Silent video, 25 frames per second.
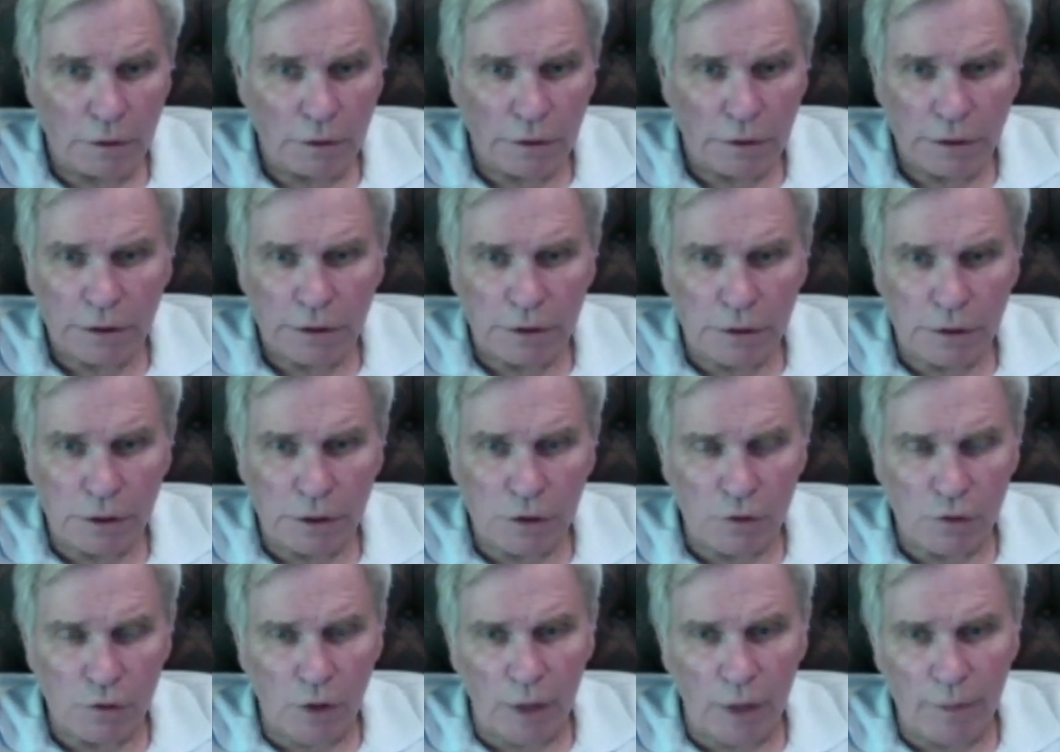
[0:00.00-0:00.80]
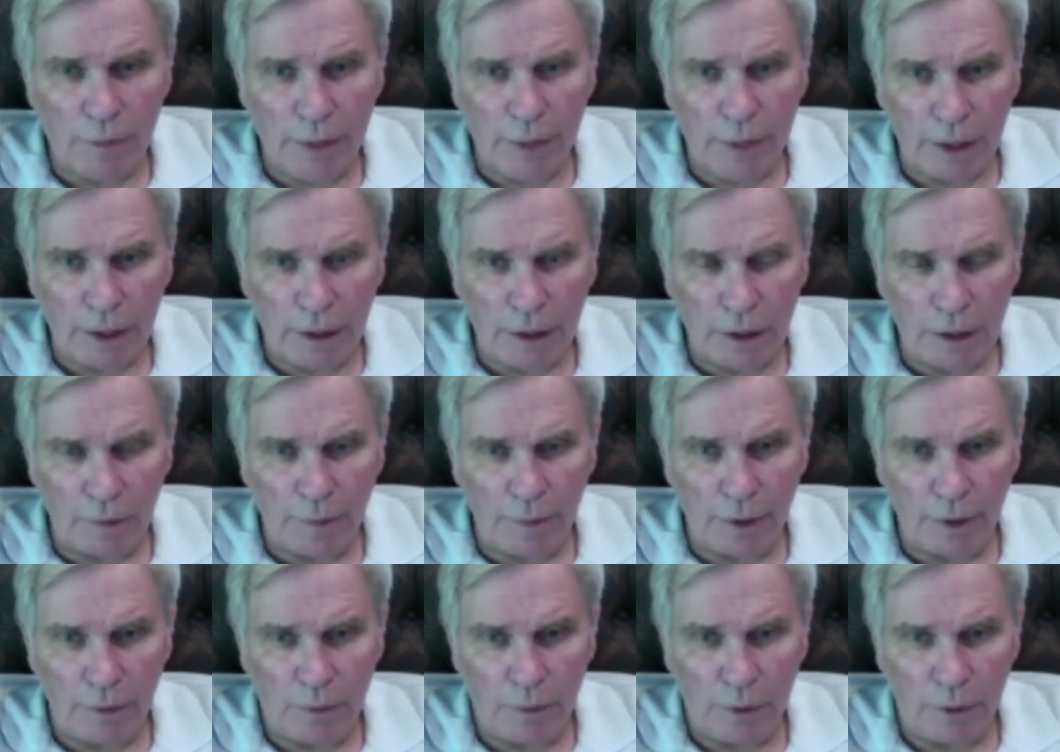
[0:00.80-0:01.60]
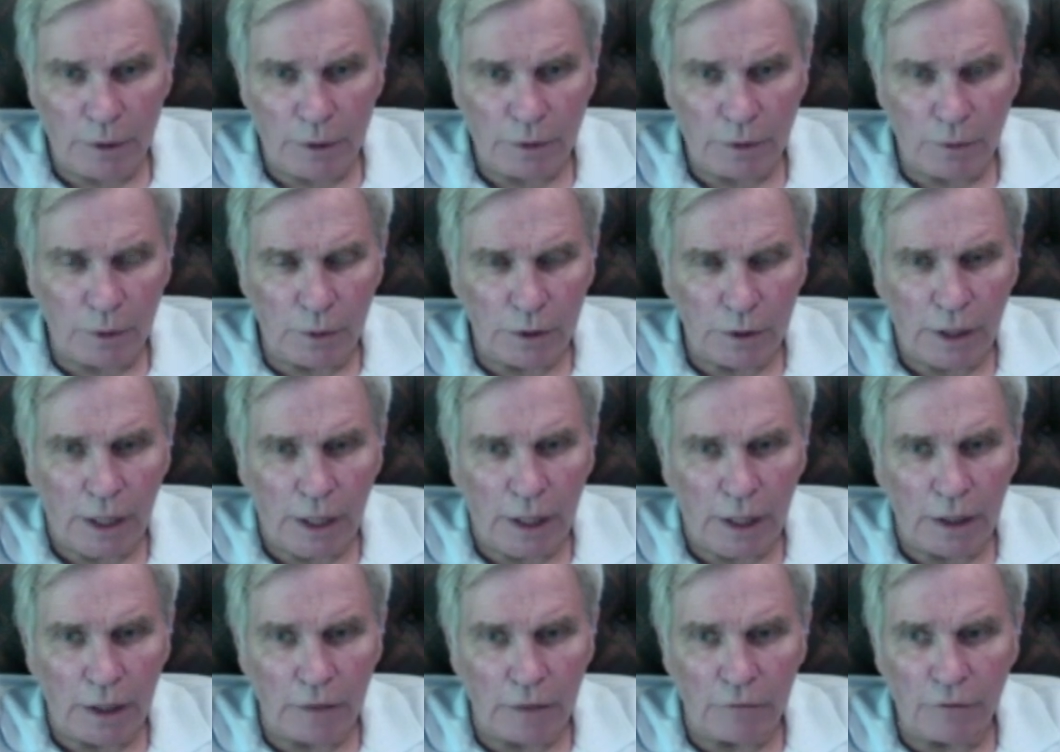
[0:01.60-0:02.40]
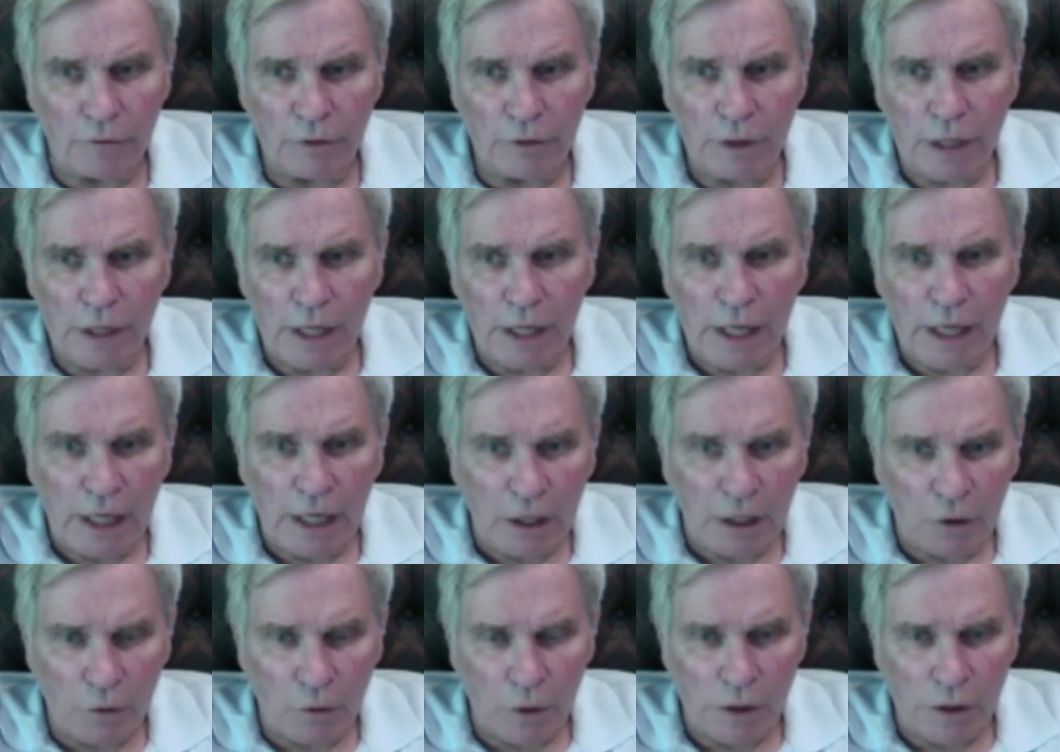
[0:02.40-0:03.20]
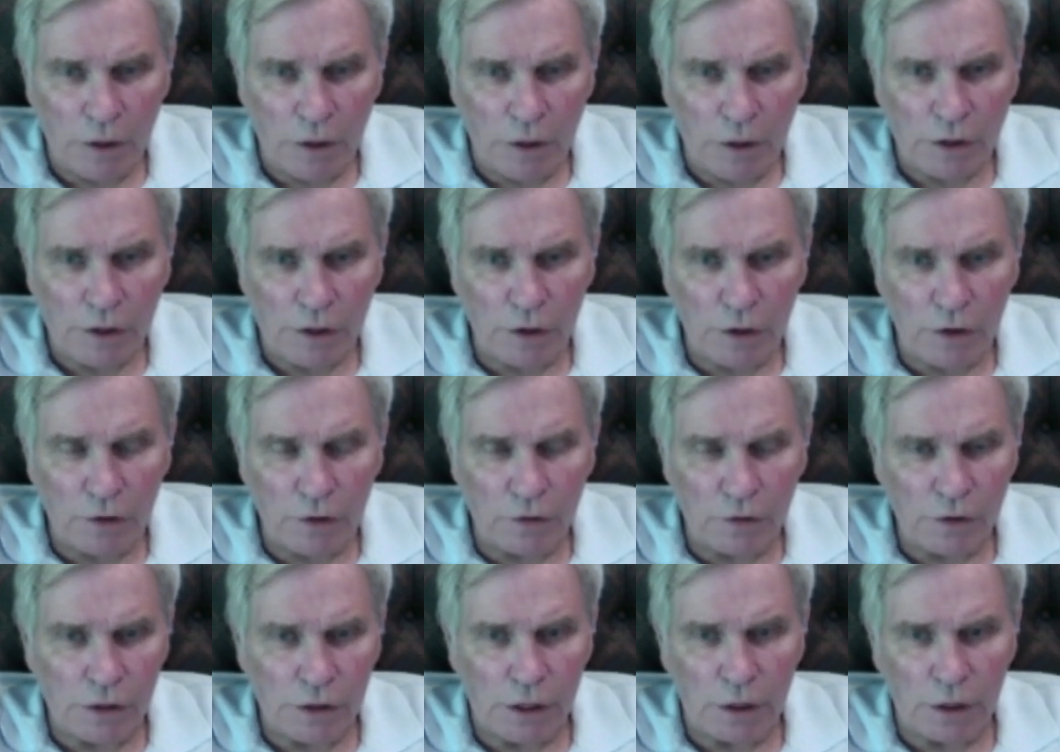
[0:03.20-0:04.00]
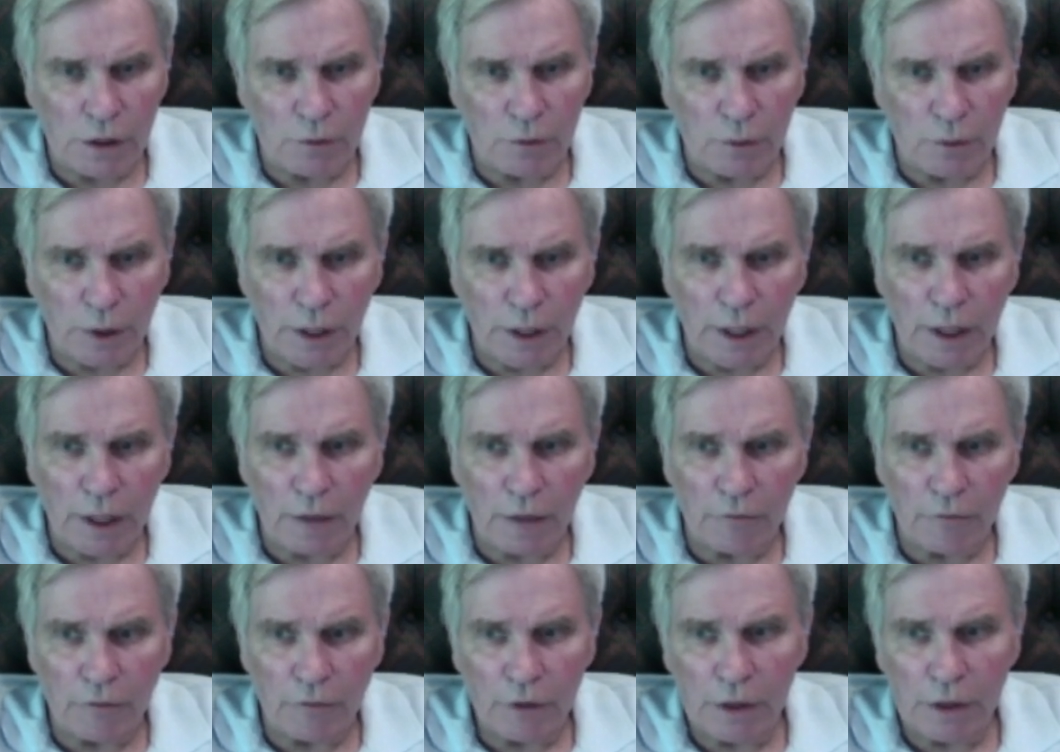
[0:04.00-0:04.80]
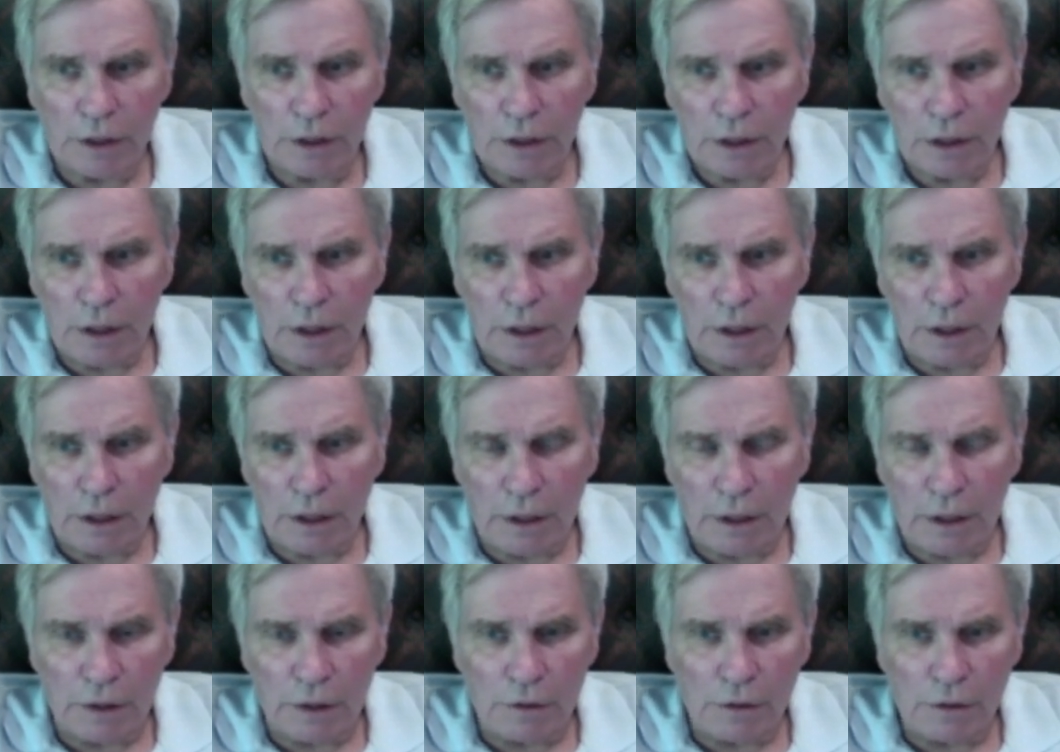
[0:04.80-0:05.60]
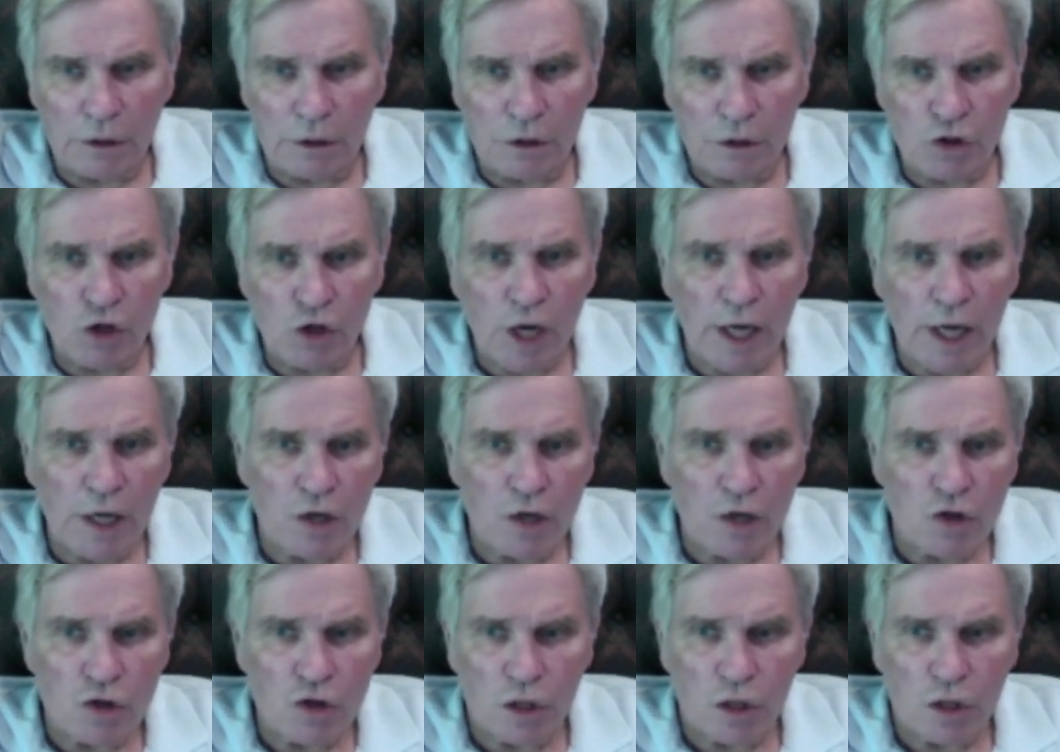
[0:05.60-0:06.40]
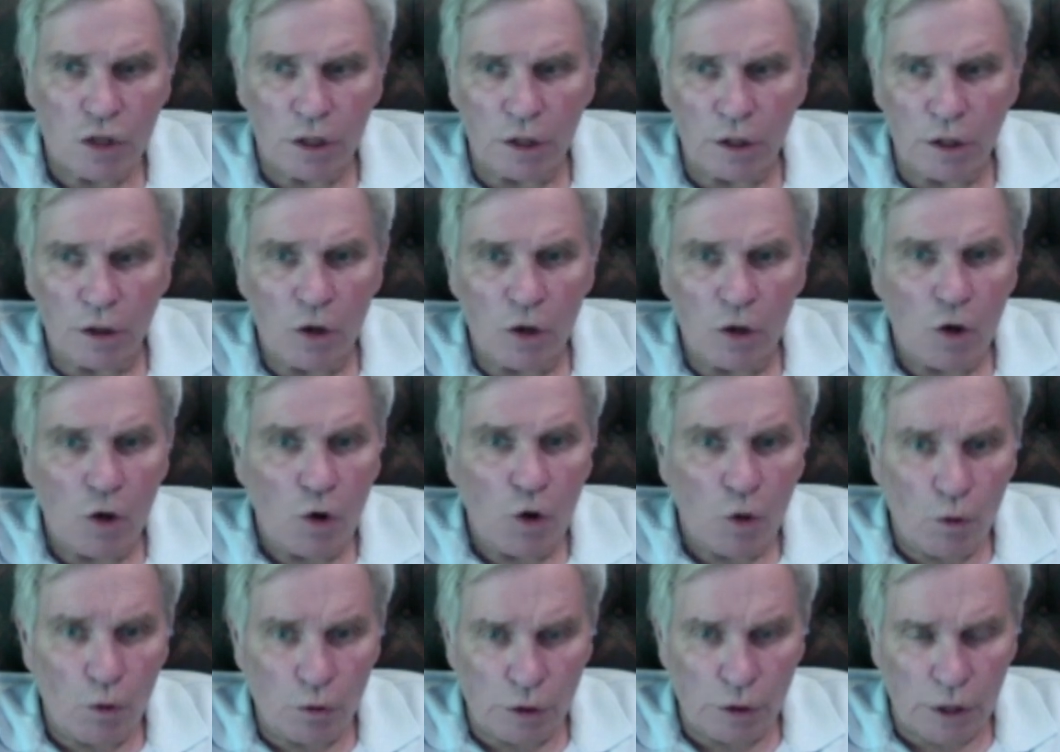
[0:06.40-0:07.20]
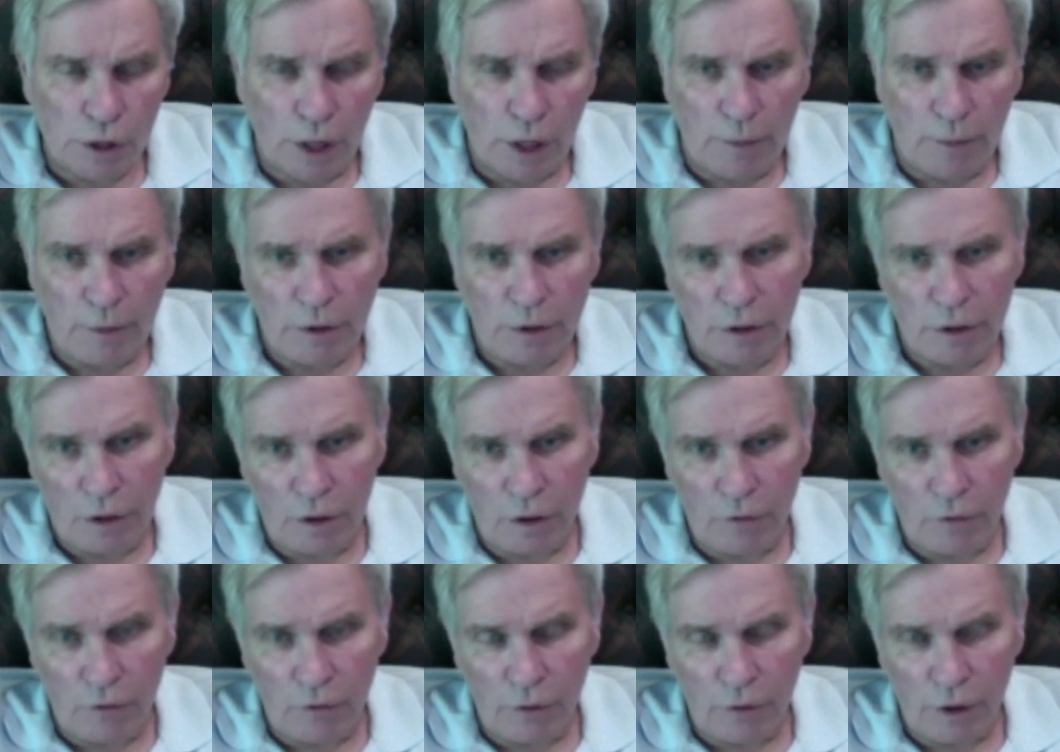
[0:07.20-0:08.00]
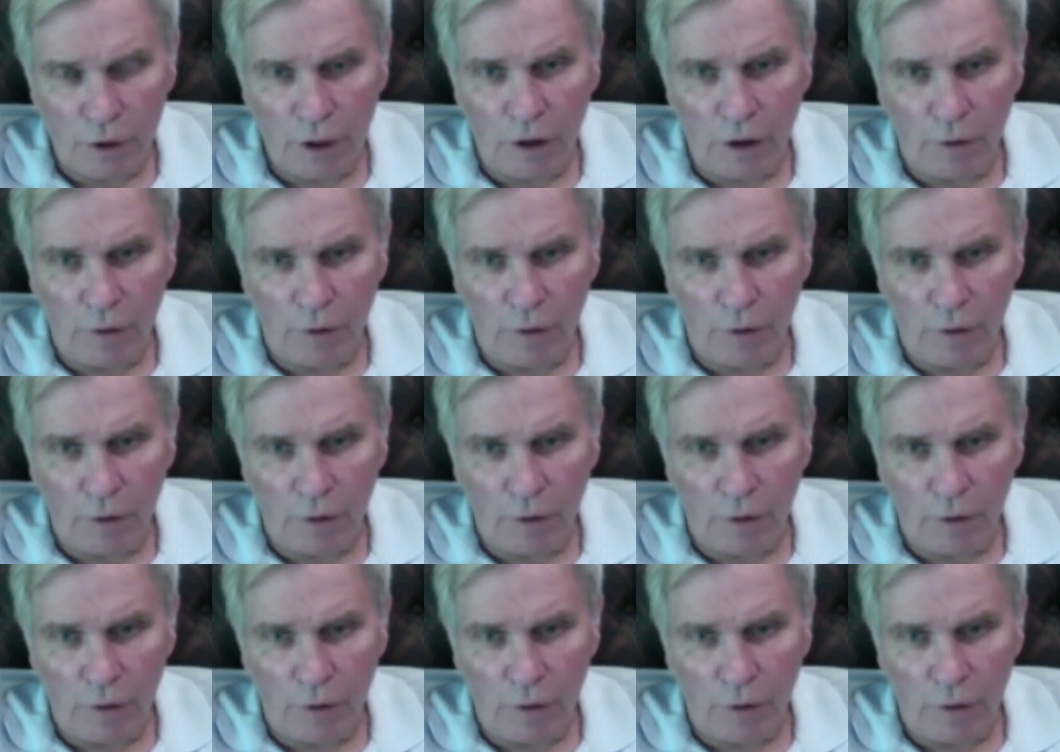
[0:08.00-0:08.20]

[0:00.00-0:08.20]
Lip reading: Describe that a little bit. What kind of increase are you seeing? What kind of change in who's coming to you for help?